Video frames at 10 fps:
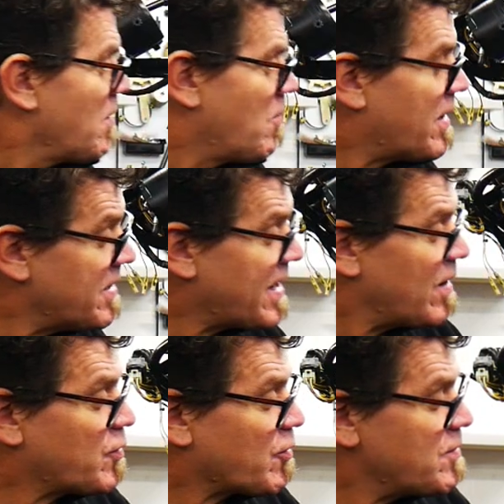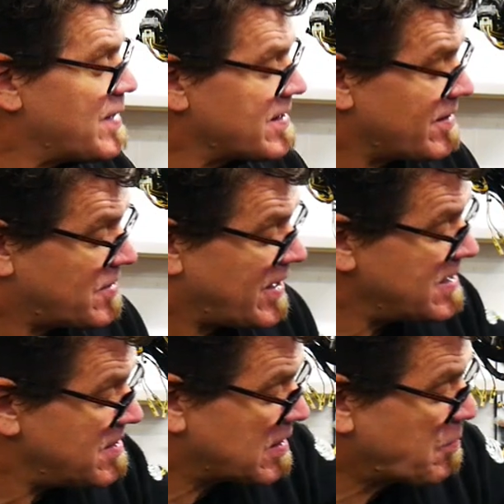We're going to go through things like
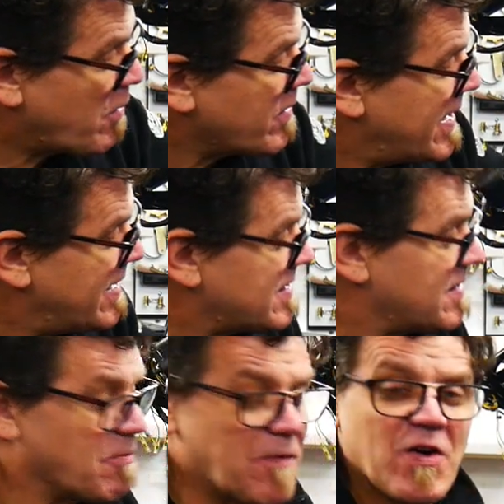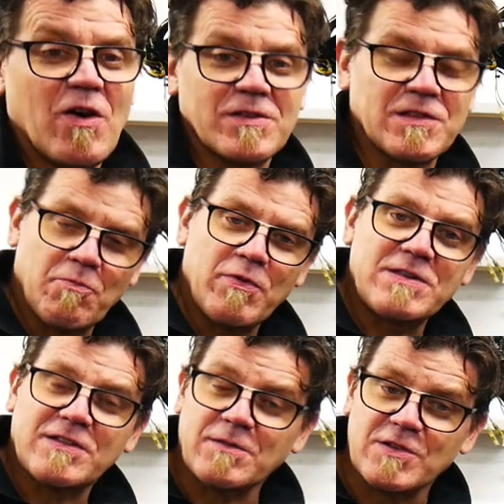changing the sprockets. We've got some
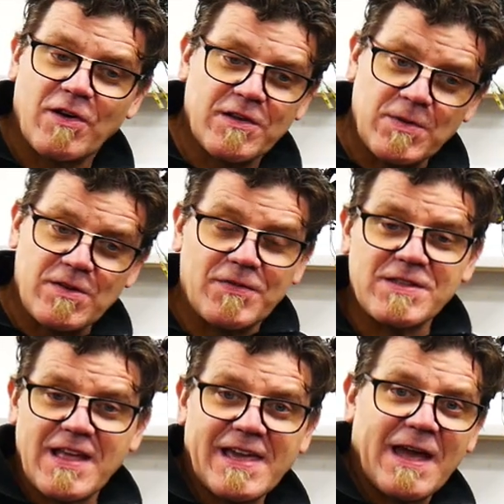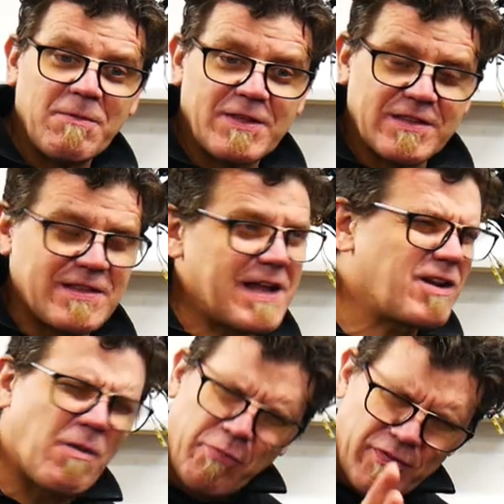Bridgestone tyres, which obviously they came with the
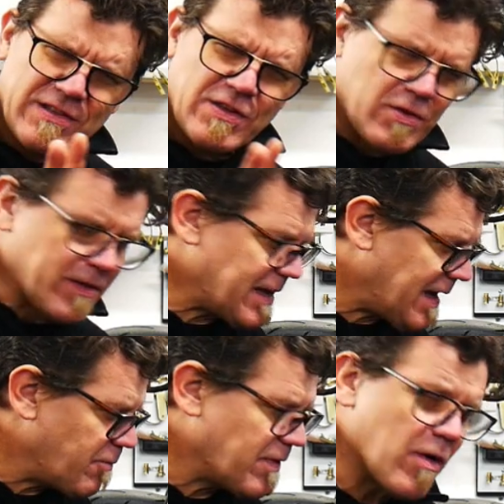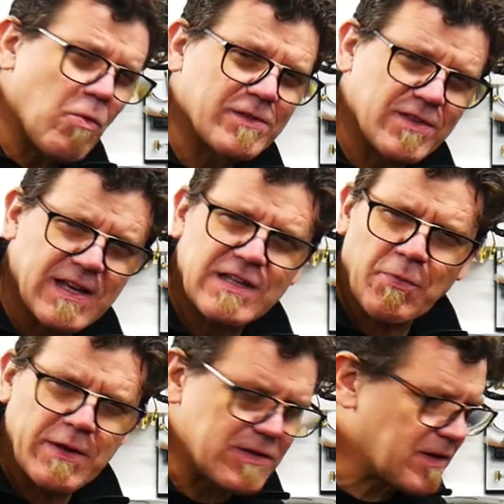standard. I'm pretty sure they came with 016
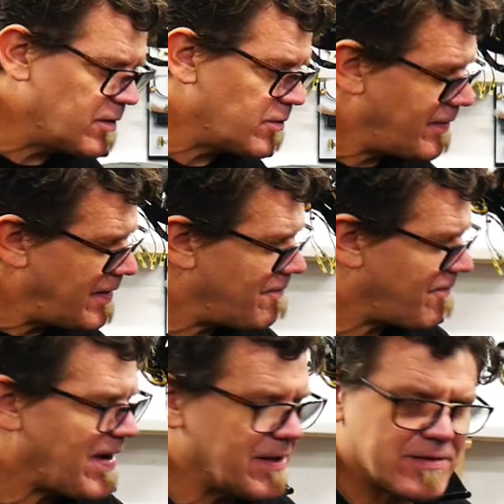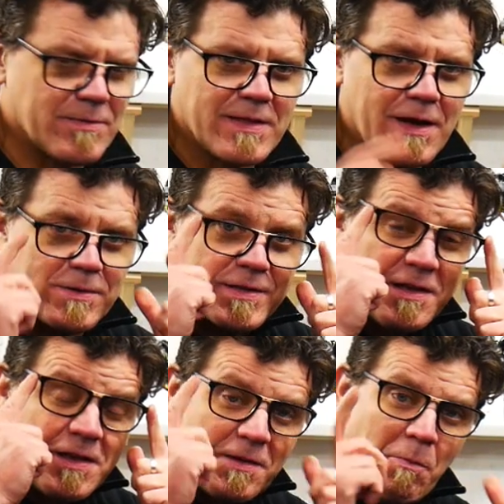Bridgestones. We've even found some of those
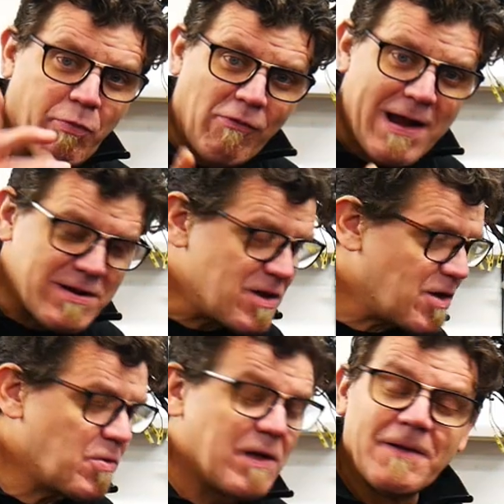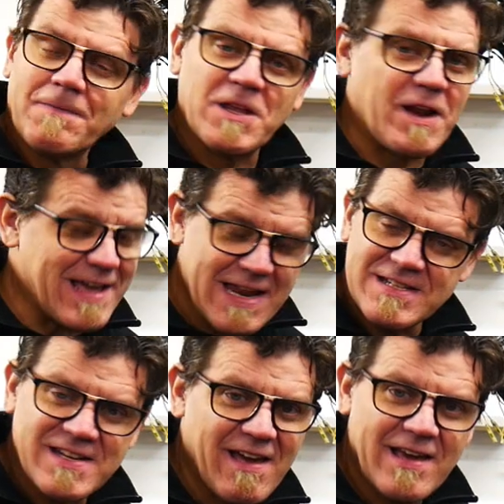brand new that are
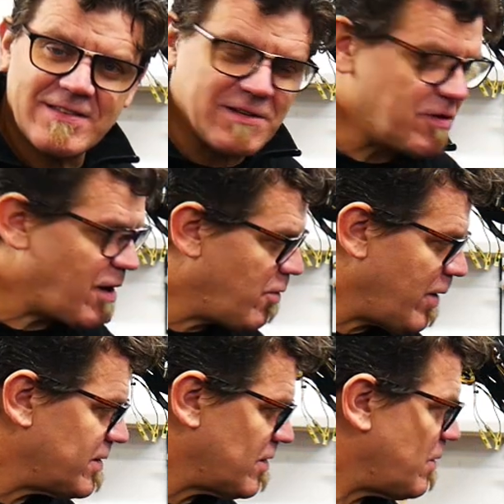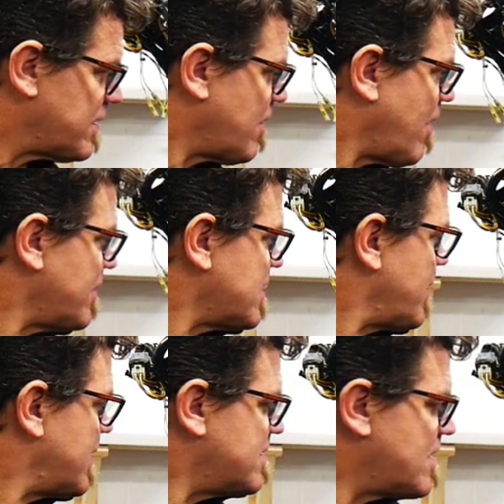in date, no questions whatsoever, so
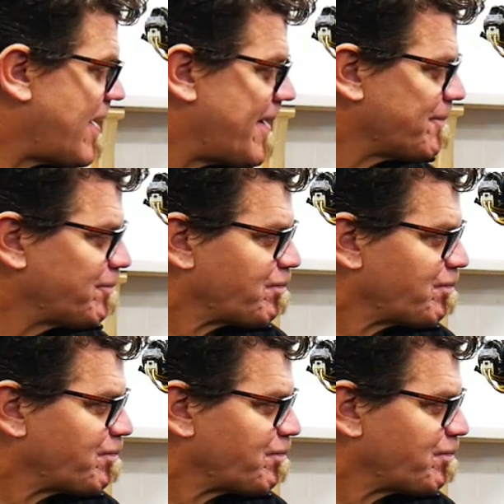we can do that.